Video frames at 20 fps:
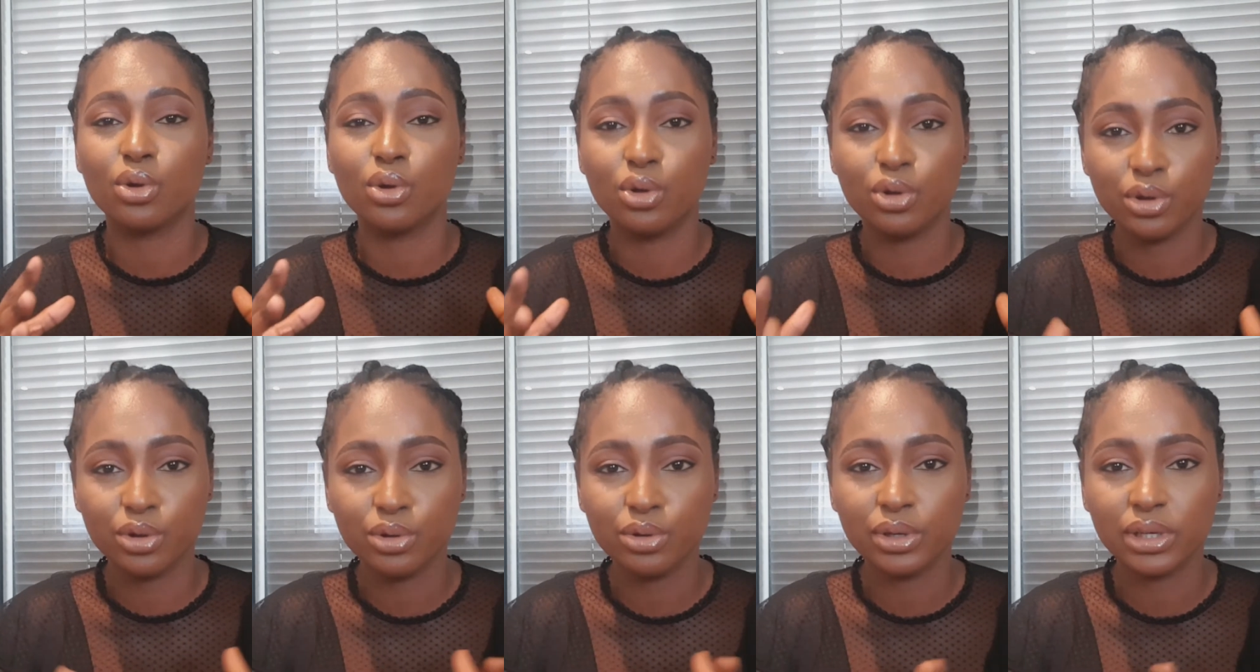
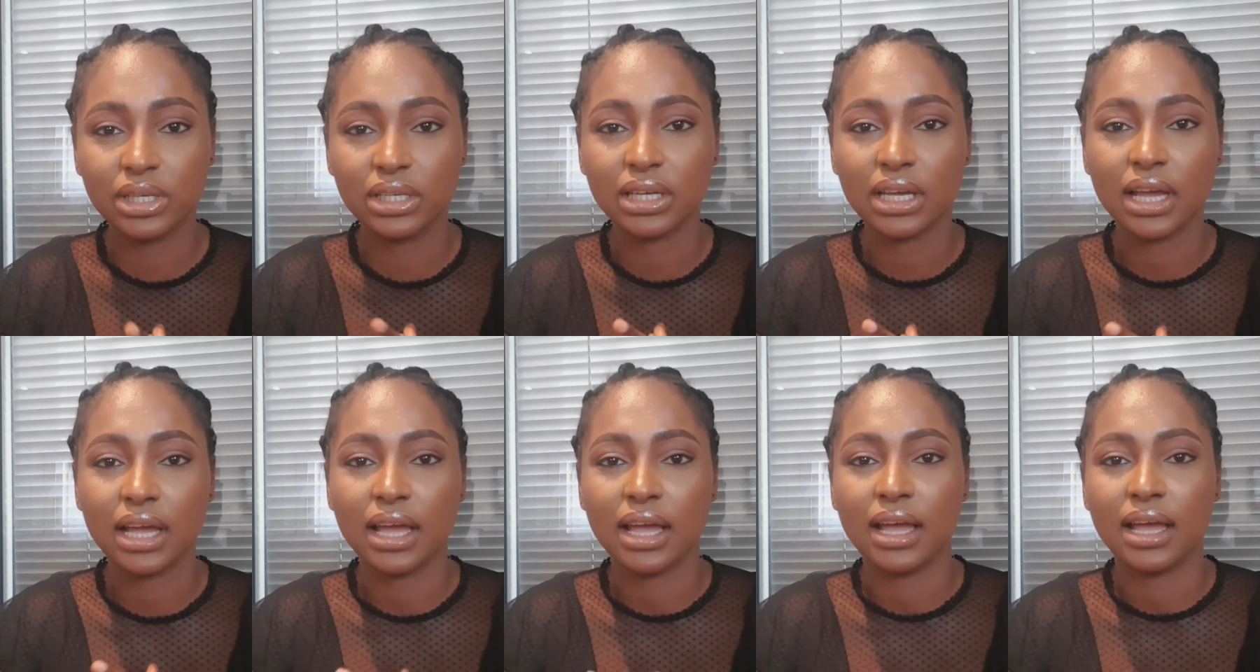good
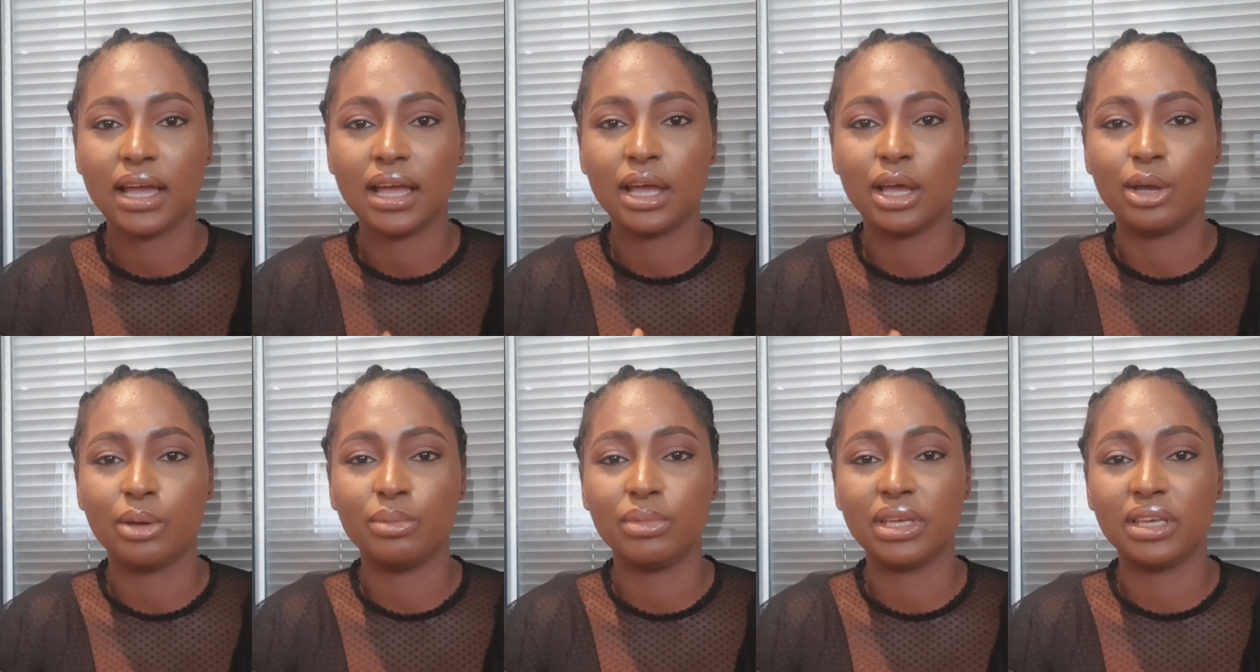
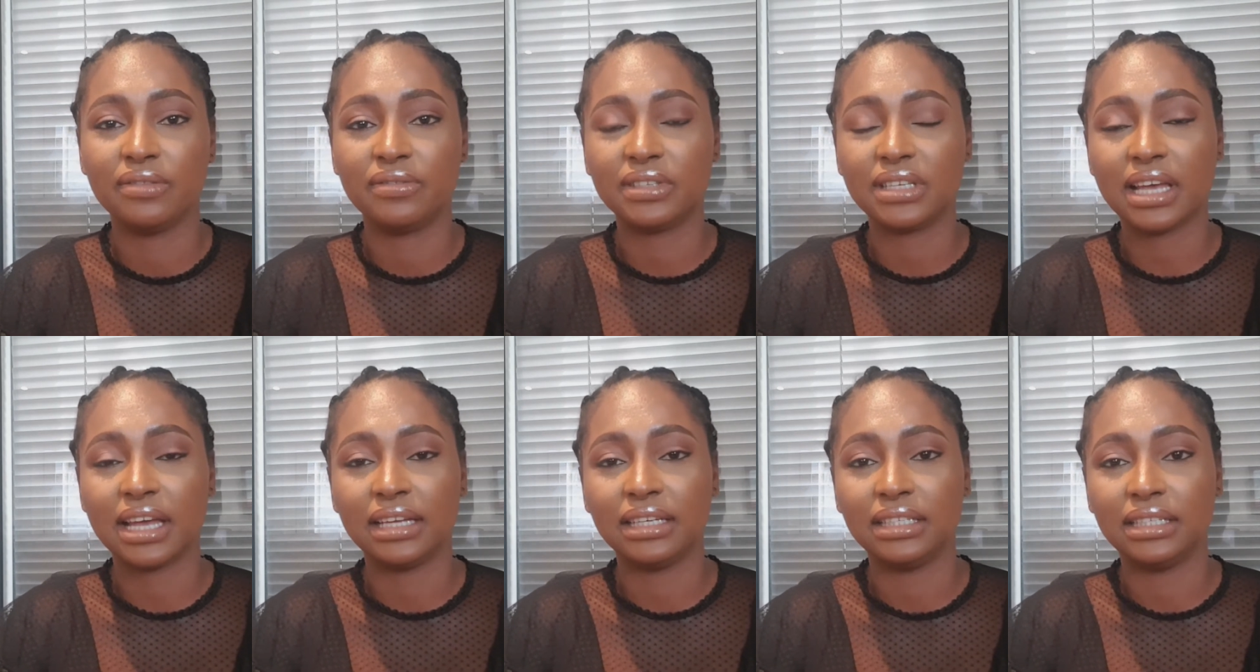
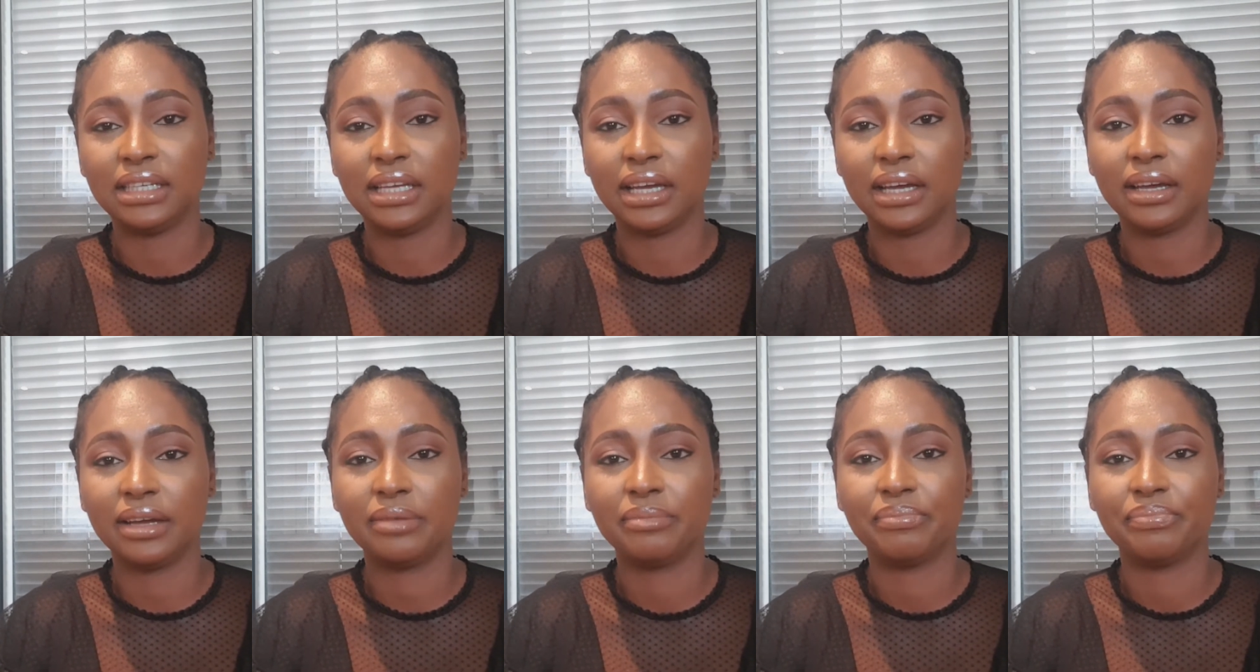gift
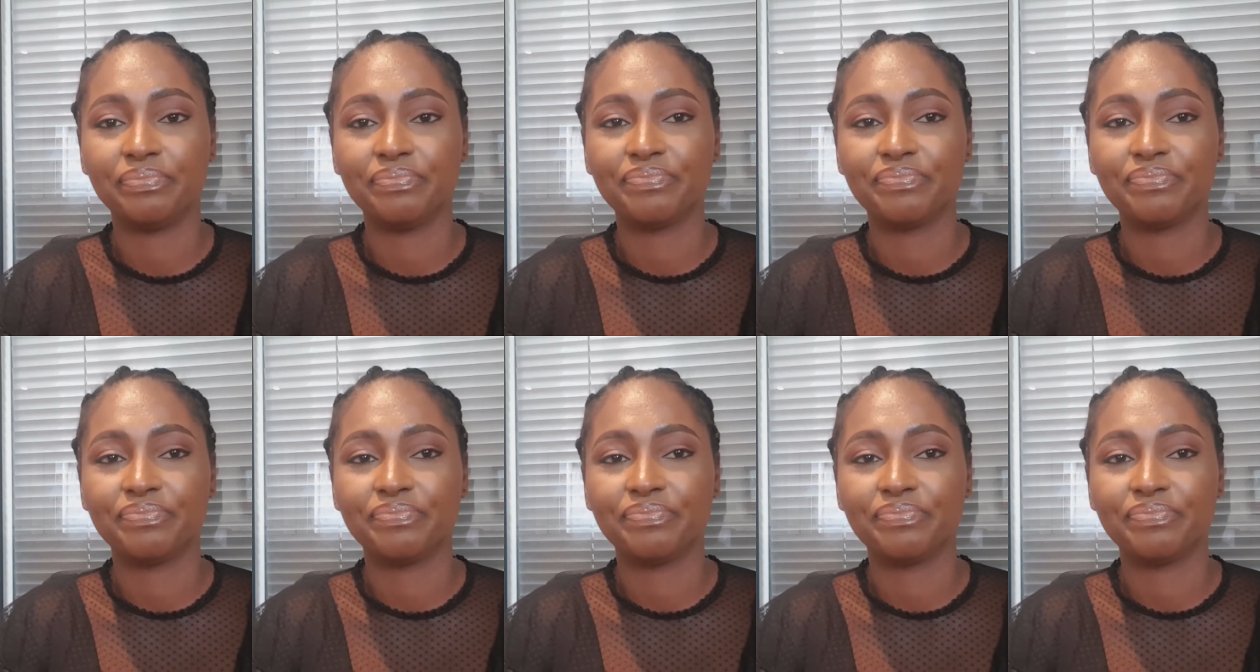idea.